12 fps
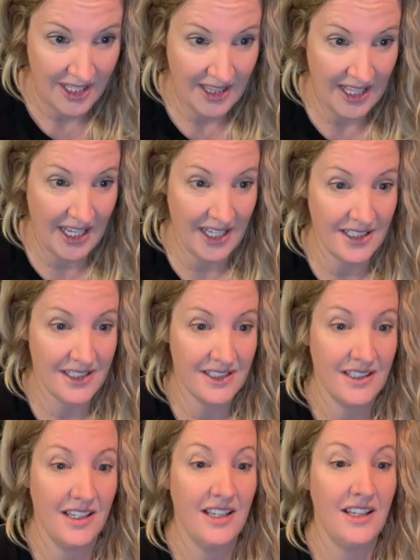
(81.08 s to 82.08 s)
that
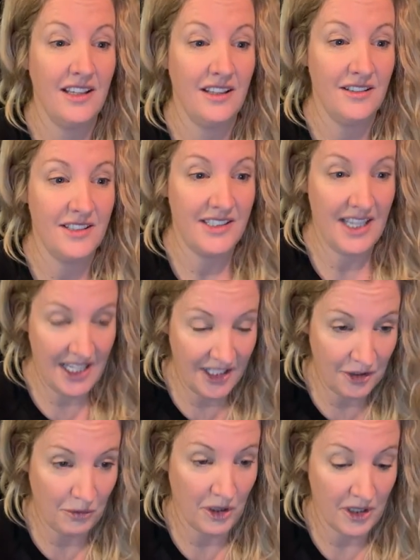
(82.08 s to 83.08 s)
saying
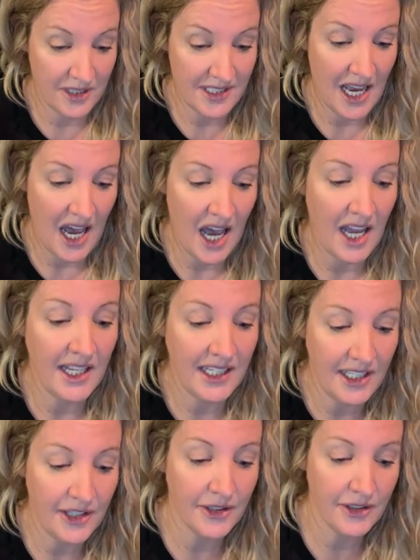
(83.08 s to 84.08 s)
the words I
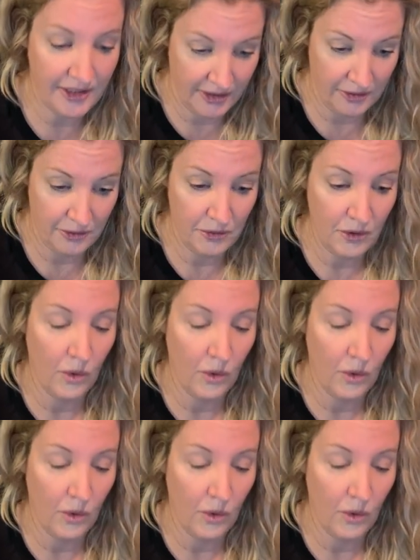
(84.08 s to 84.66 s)
hear you,